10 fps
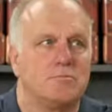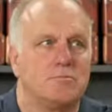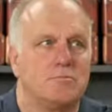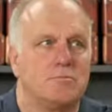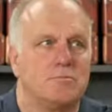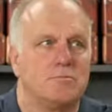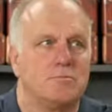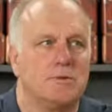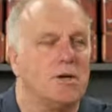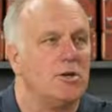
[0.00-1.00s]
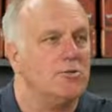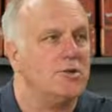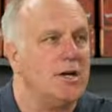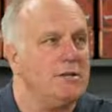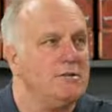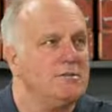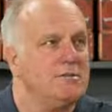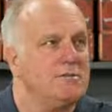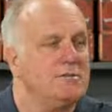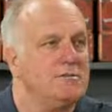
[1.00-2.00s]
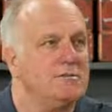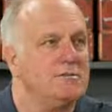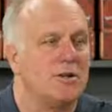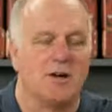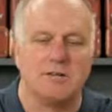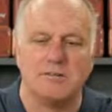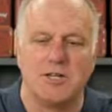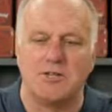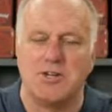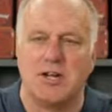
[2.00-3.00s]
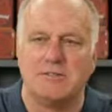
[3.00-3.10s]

Is that you, John? All right, another John.